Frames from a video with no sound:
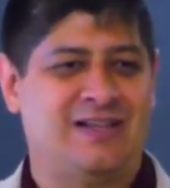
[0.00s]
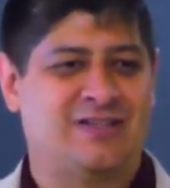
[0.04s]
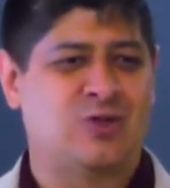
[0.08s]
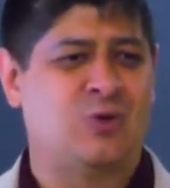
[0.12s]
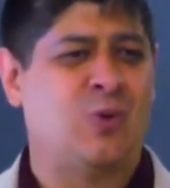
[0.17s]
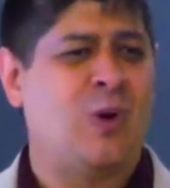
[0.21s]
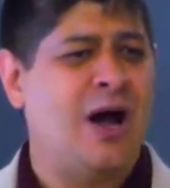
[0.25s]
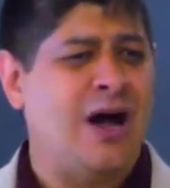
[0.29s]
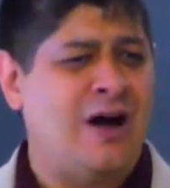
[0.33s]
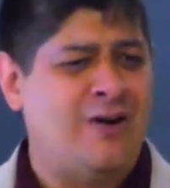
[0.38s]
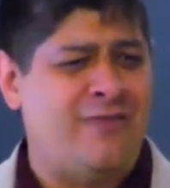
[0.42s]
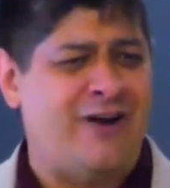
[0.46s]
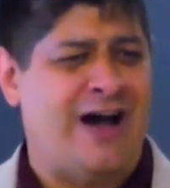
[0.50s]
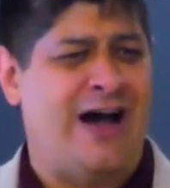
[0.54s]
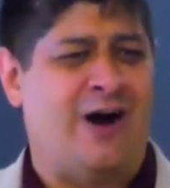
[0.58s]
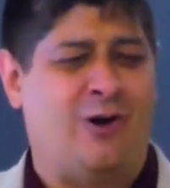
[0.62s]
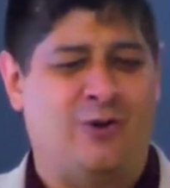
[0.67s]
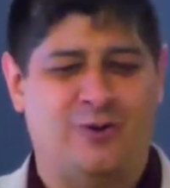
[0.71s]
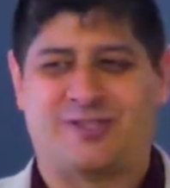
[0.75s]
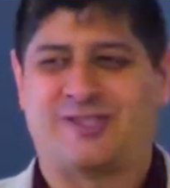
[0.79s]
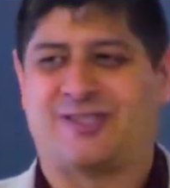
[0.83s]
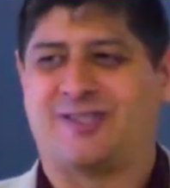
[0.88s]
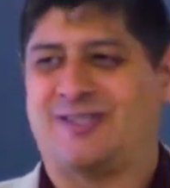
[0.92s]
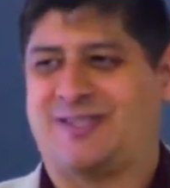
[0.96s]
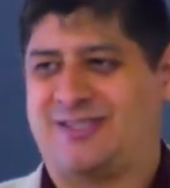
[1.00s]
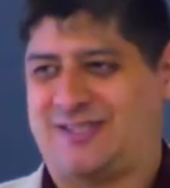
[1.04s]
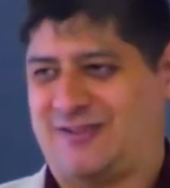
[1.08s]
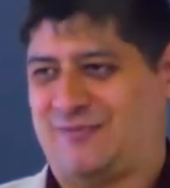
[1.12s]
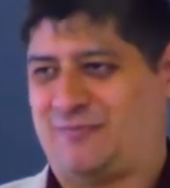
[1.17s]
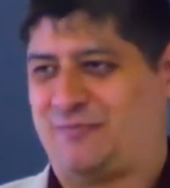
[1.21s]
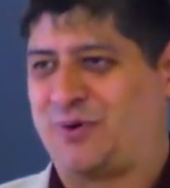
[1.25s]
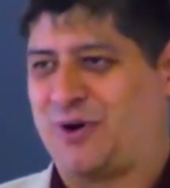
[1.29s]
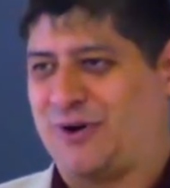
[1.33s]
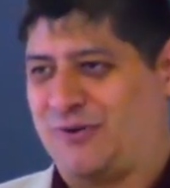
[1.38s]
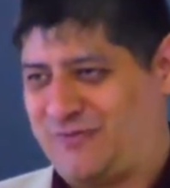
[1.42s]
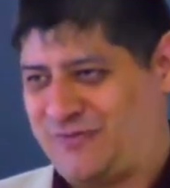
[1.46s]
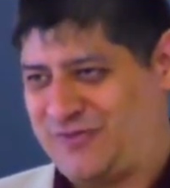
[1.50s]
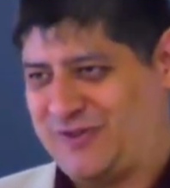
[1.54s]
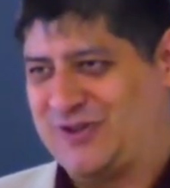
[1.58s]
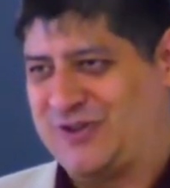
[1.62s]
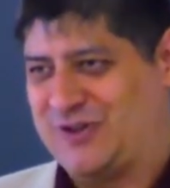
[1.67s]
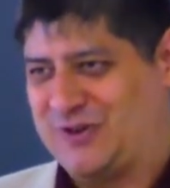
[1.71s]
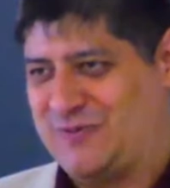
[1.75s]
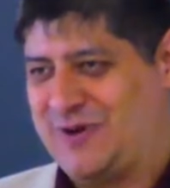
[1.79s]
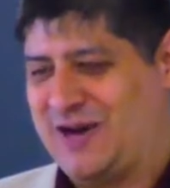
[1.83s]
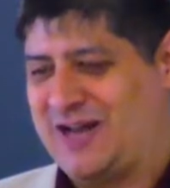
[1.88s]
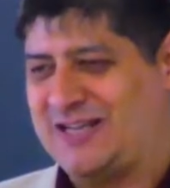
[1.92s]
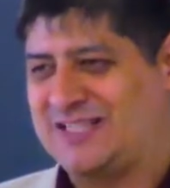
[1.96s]
12 ounces of
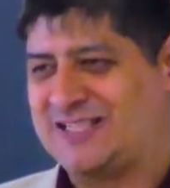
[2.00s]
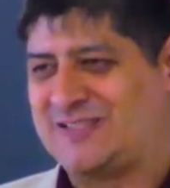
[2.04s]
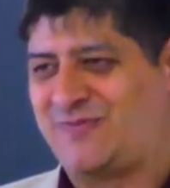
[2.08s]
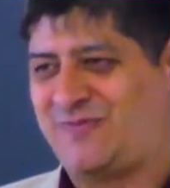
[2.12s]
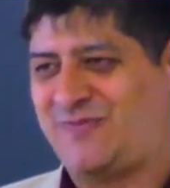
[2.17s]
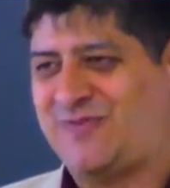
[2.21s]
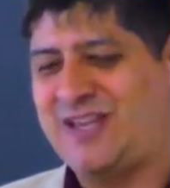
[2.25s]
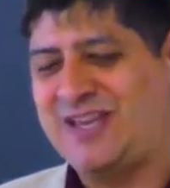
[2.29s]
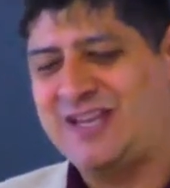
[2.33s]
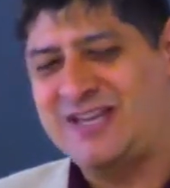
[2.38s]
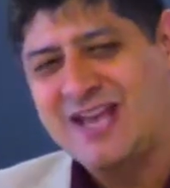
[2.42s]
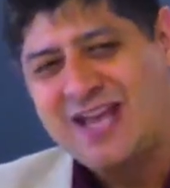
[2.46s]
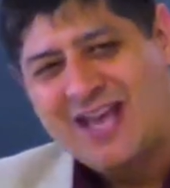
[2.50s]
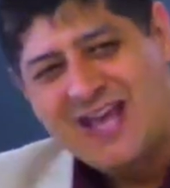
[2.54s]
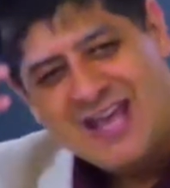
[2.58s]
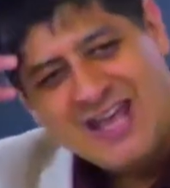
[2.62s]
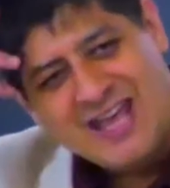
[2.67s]
perfume on his feet